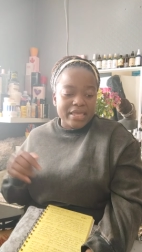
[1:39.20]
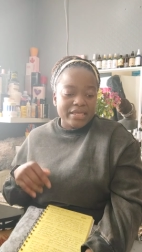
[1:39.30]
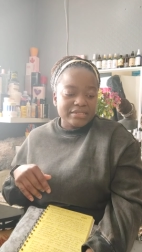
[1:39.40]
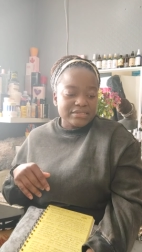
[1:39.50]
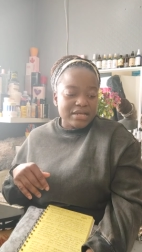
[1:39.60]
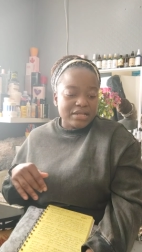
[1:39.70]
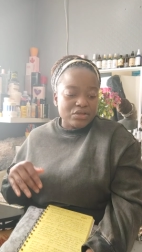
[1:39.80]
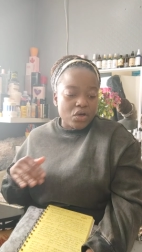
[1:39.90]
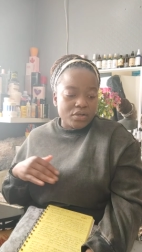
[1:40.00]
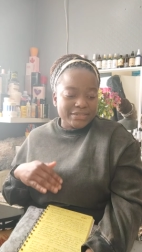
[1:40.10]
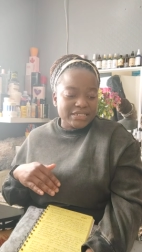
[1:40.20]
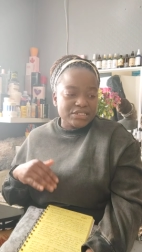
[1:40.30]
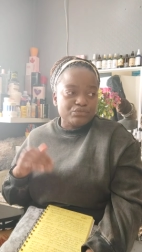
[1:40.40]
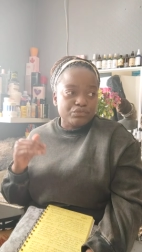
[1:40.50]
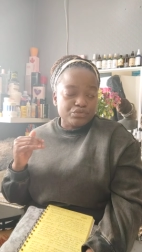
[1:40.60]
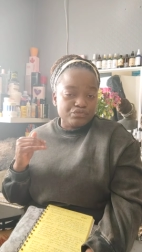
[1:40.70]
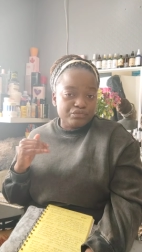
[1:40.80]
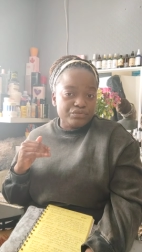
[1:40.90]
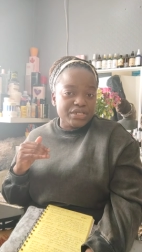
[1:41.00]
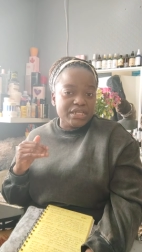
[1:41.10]
is that Otis was
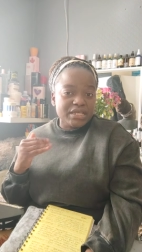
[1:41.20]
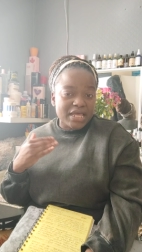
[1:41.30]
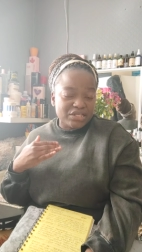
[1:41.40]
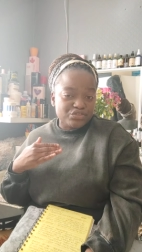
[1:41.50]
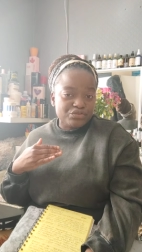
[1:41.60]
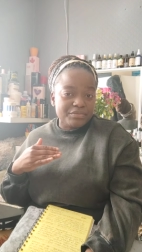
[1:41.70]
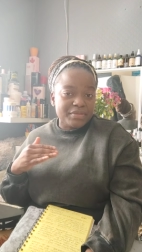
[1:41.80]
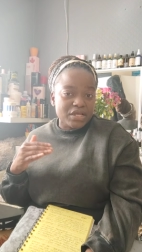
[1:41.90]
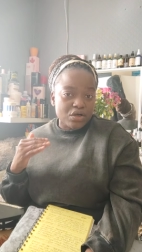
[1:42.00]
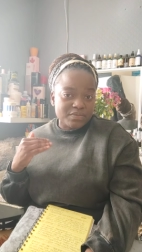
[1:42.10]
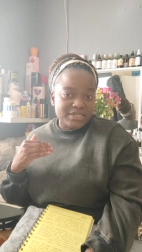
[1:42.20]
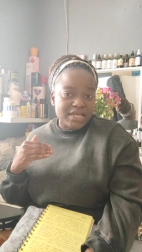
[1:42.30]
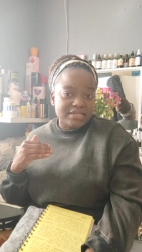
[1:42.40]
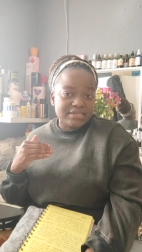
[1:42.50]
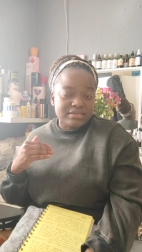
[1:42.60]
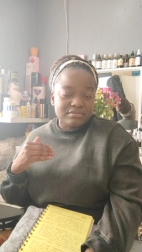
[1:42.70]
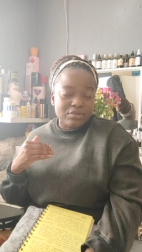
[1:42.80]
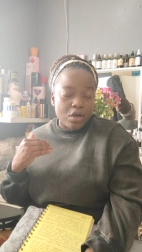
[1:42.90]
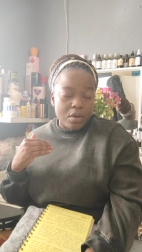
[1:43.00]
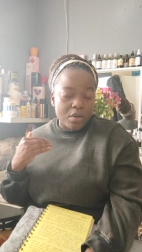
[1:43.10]
really extremely obsessed,
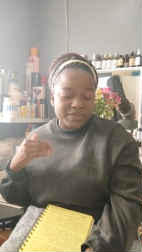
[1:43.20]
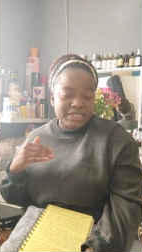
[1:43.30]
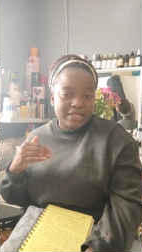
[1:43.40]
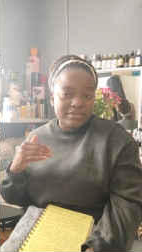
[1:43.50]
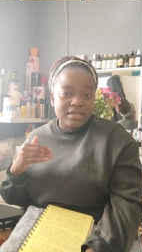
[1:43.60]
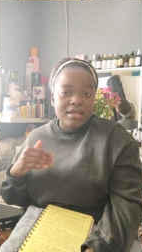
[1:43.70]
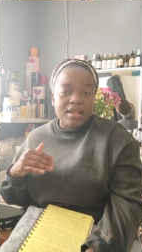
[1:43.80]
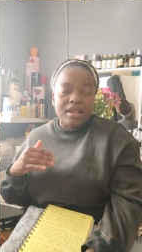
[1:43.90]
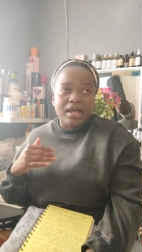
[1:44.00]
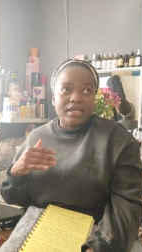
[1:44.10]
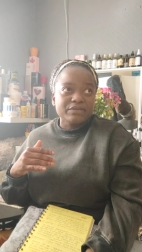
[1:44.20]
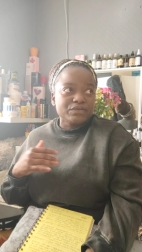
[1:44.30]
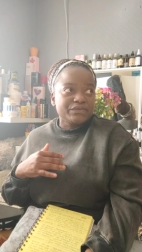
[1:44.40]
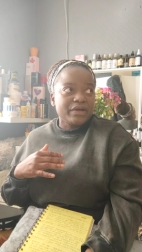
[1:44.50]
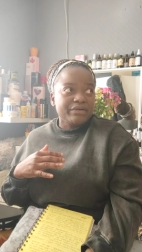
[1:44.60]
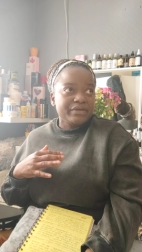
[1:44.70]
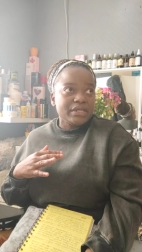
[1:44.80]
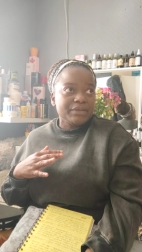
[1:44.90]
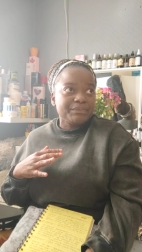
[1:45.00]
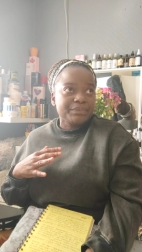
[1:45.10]
uh, upset. Like he was
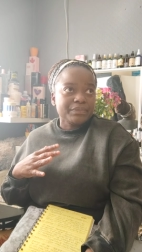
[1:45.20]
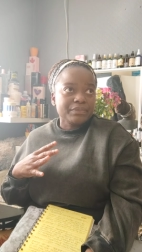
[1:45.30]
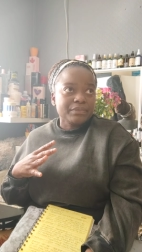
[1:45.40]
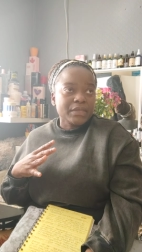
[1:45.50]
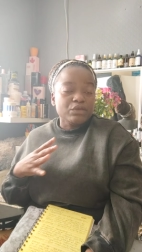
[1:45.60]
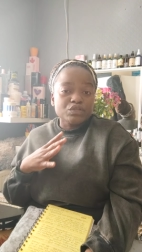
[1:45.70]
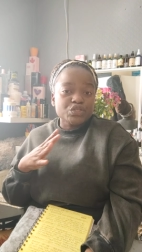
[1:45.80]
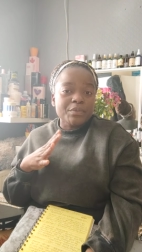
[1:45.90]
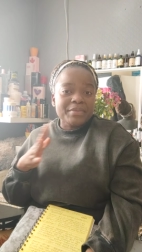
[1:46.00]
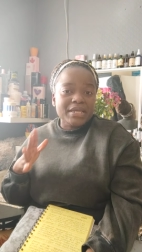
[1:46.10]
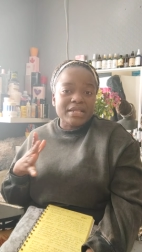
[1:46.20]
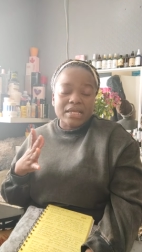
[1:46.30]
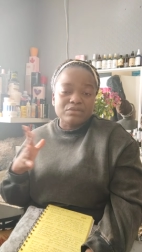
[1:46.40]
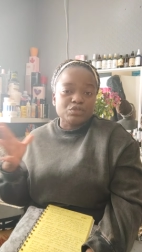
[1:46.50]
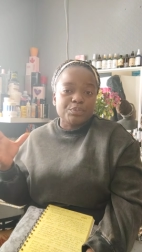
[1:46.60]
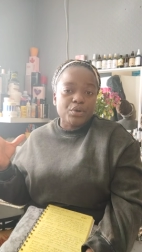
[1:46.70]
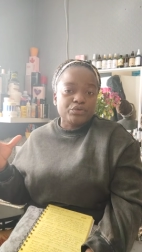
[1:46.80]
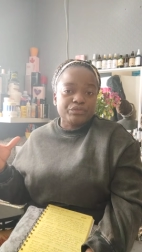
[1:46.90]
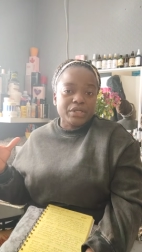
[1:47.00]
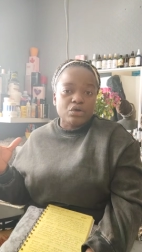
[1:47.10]
very, he was so mean that he was
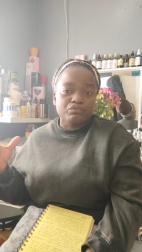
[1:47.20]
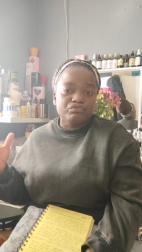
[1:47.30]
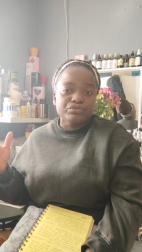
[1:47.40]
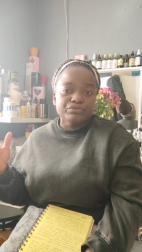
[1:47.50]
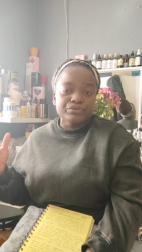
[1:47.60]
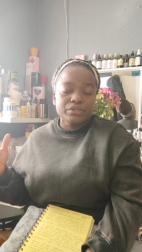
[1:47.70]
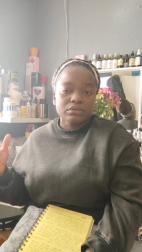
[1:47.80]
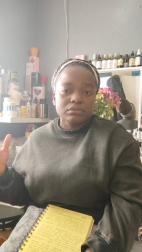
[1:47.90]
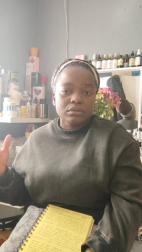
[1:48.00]
bordering on rude